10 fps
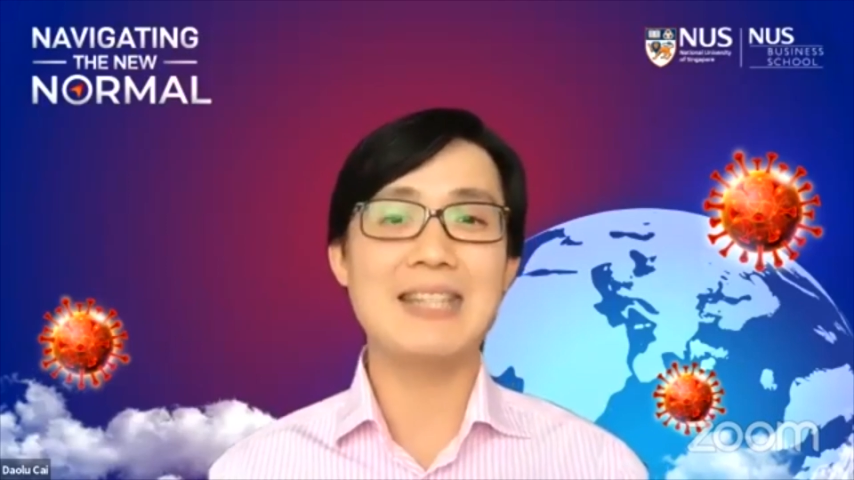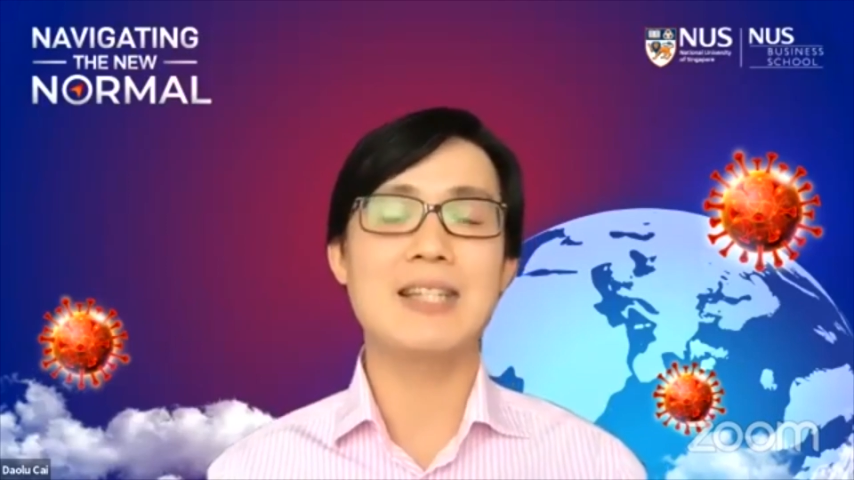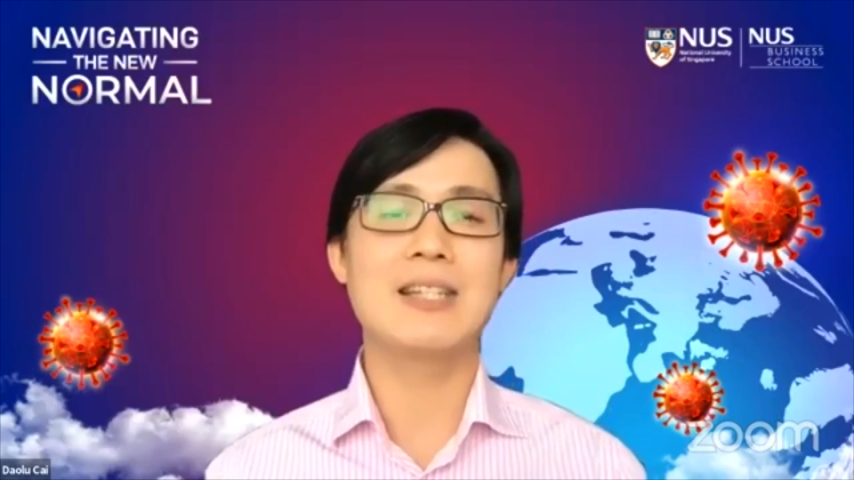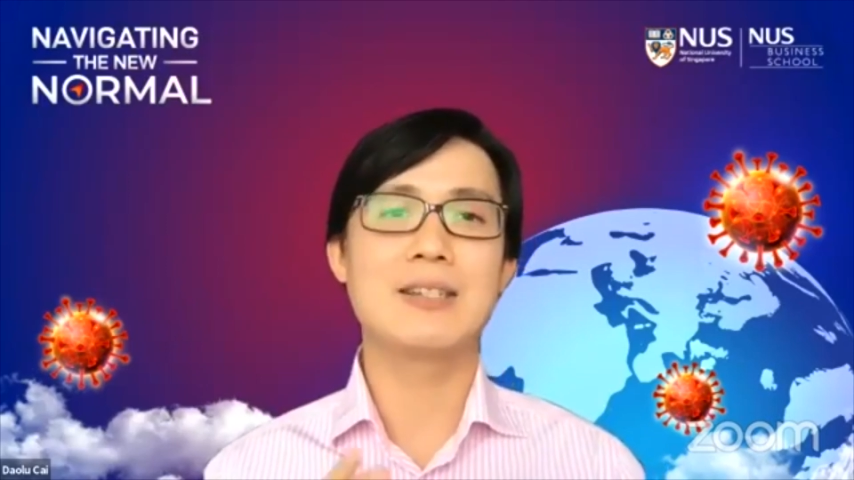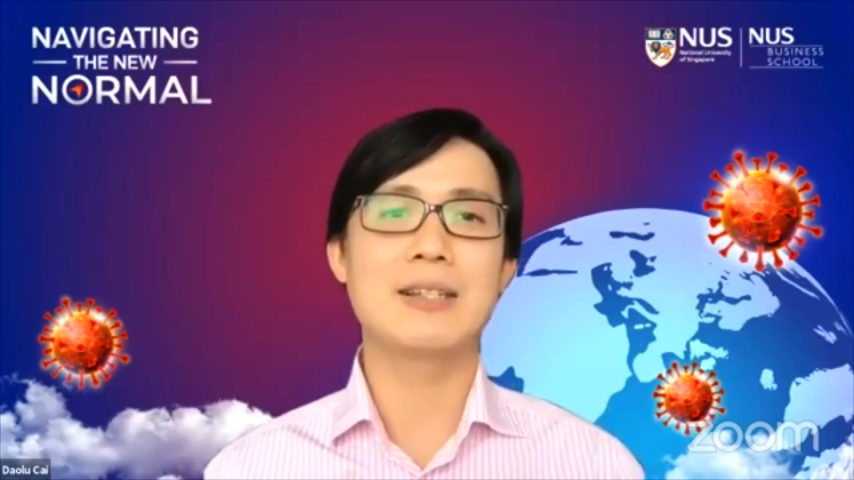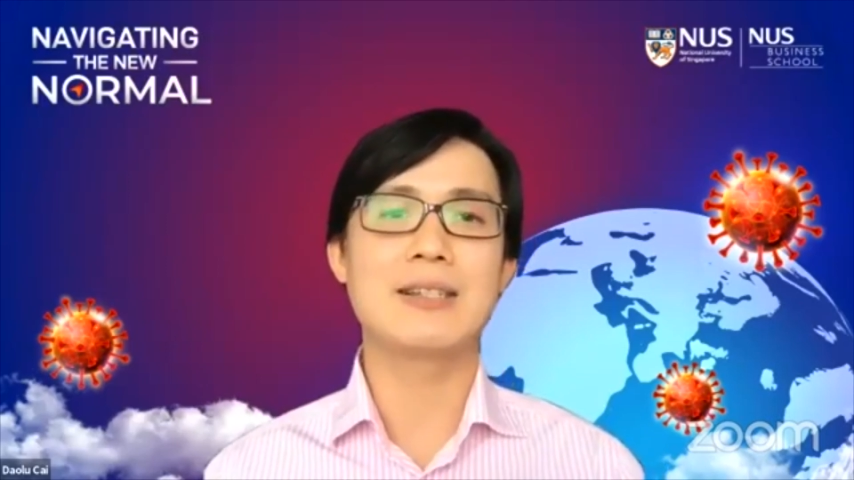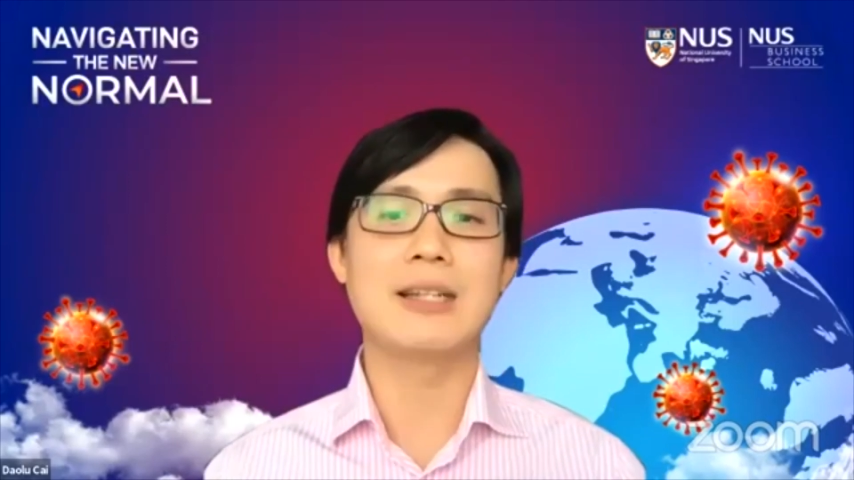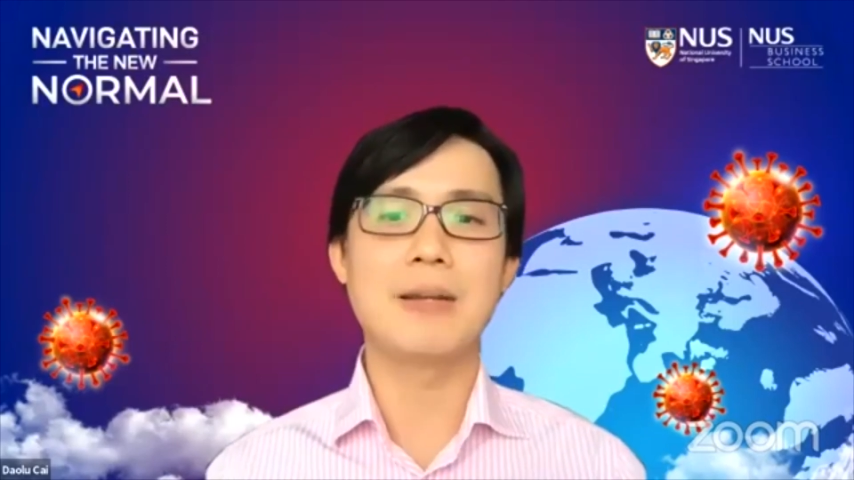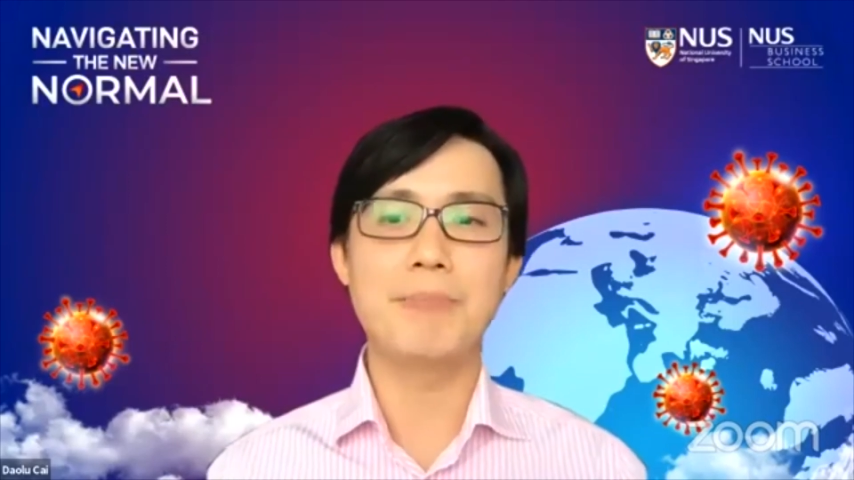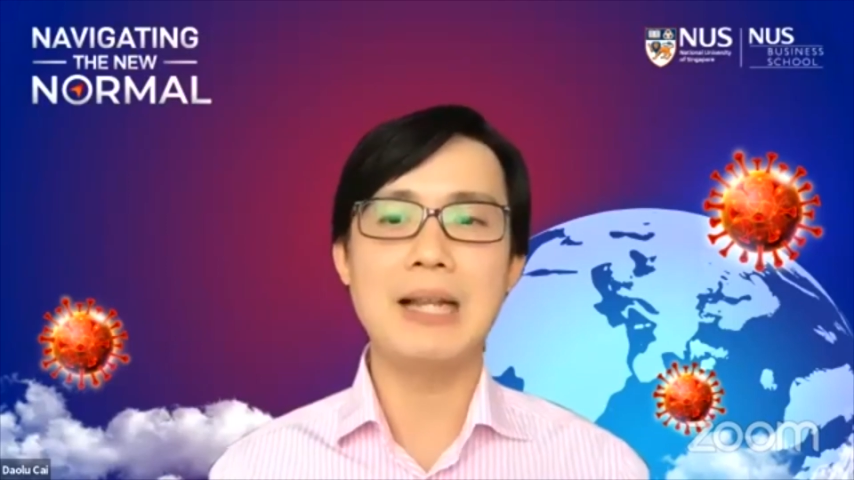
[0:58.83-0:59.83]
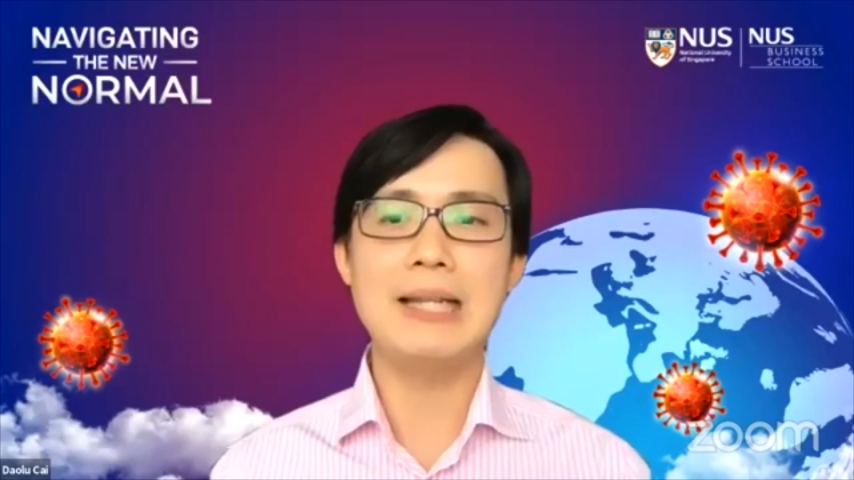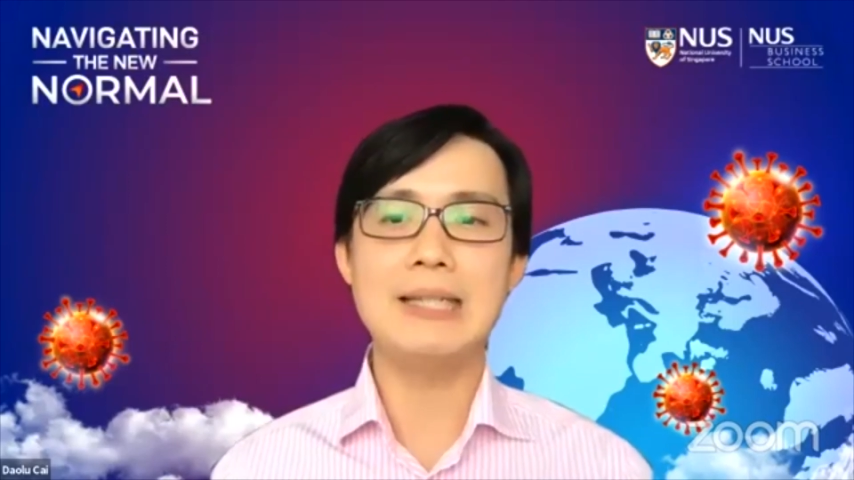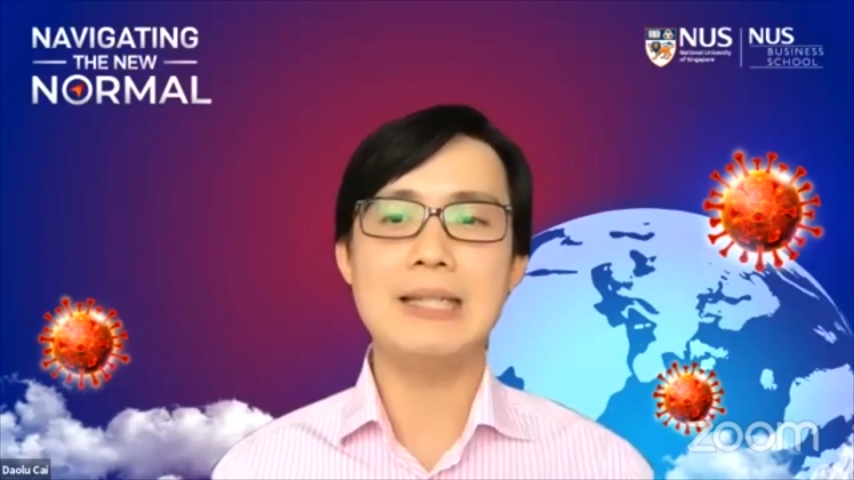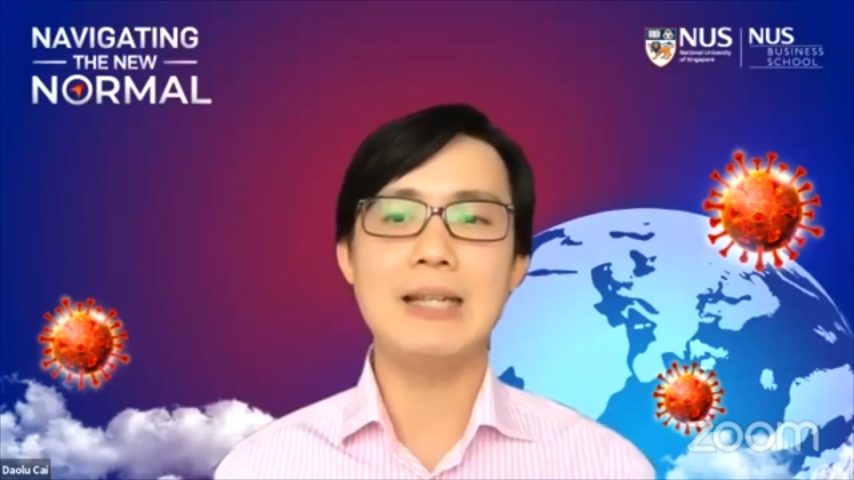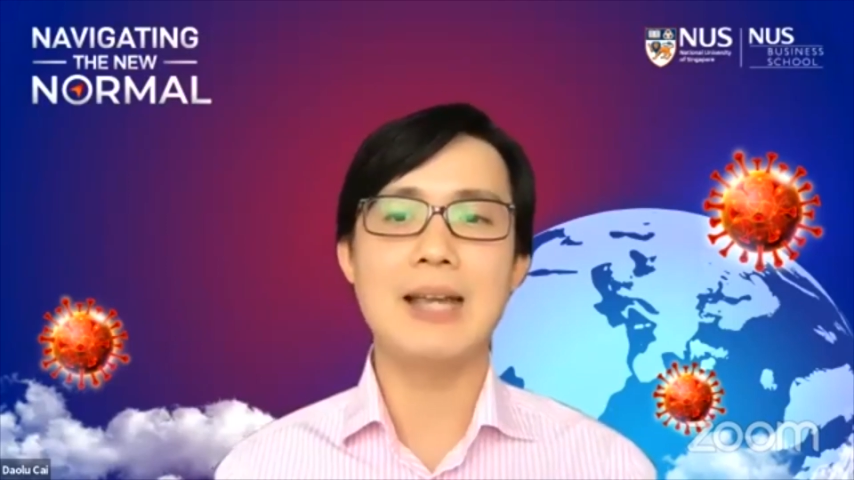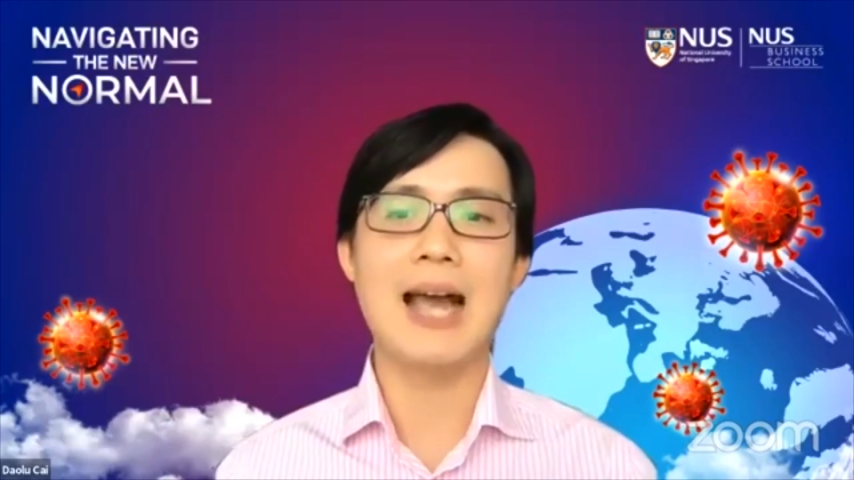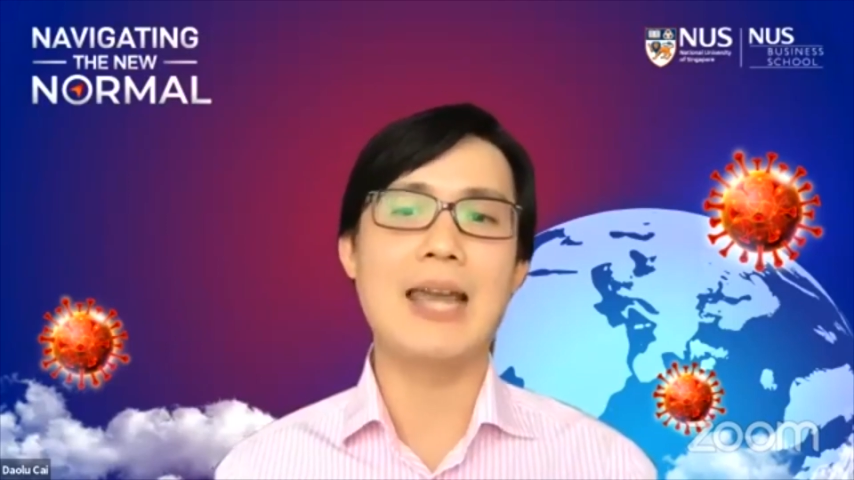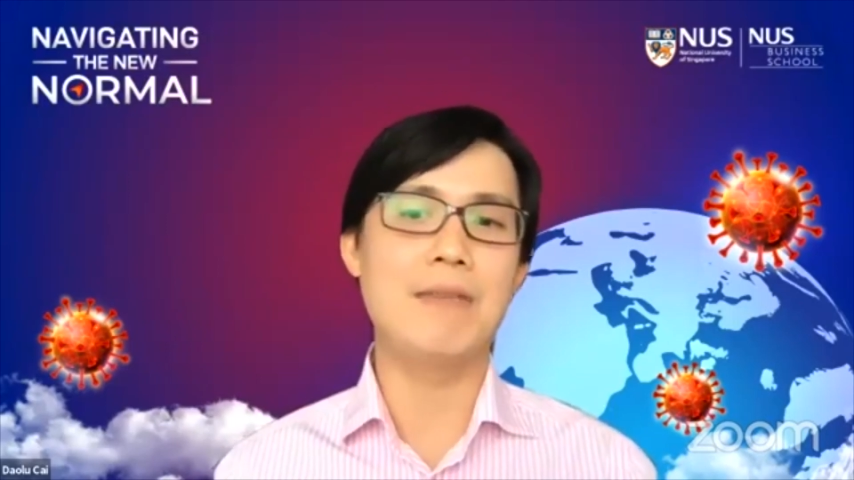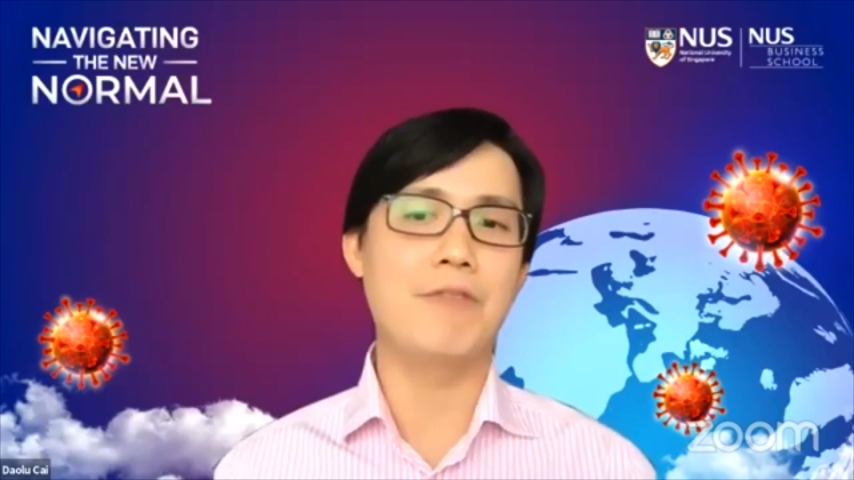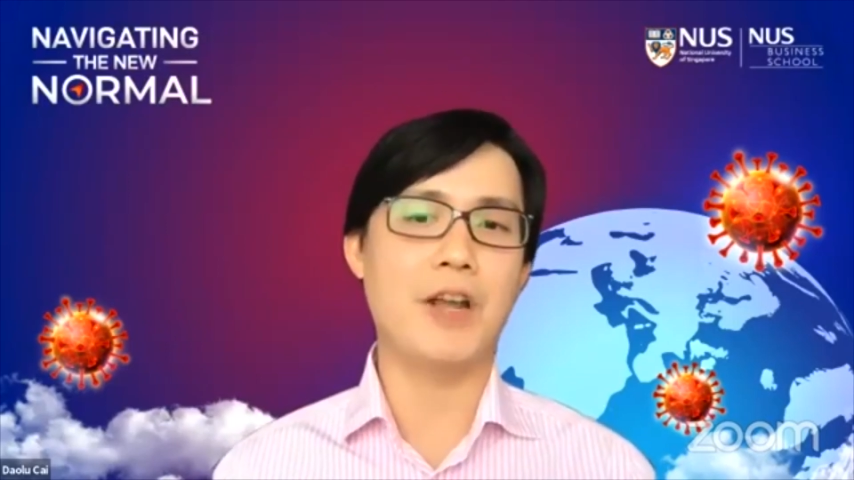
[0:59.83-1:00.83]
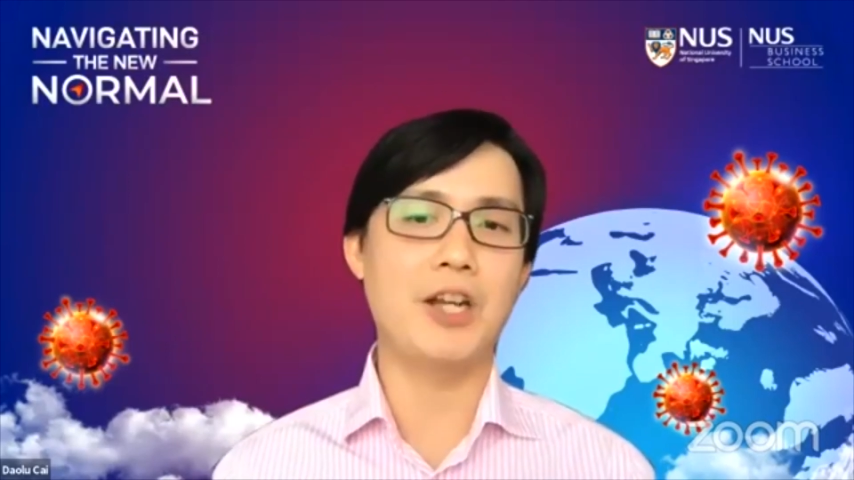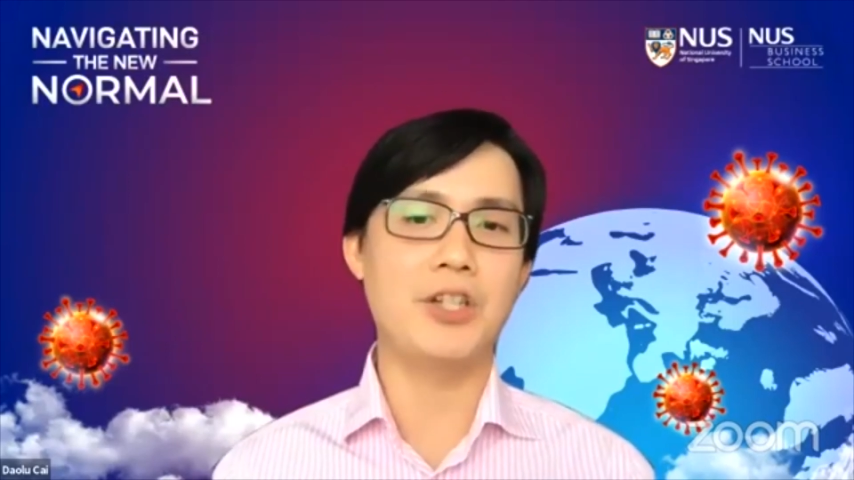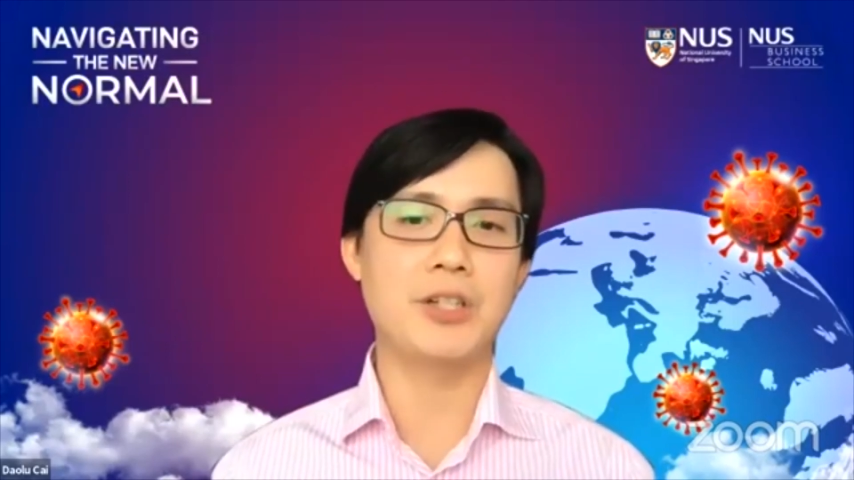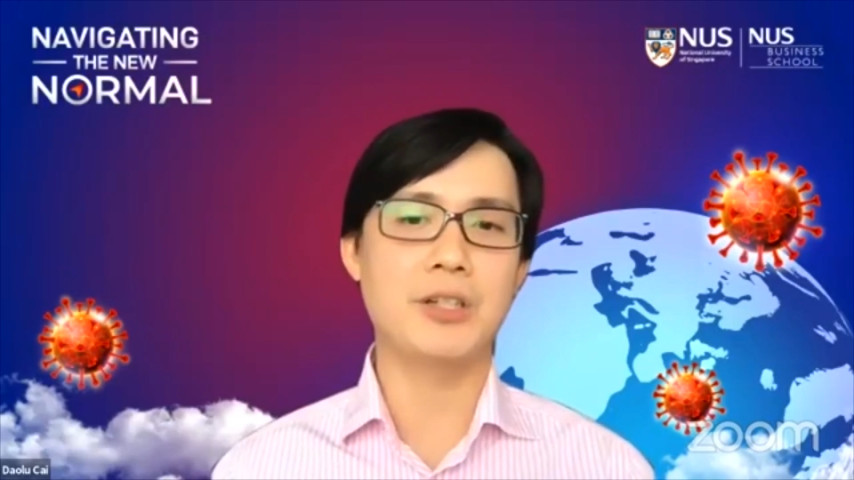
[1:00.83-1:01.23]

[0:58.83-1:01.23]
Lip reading: sustainability, and inflation.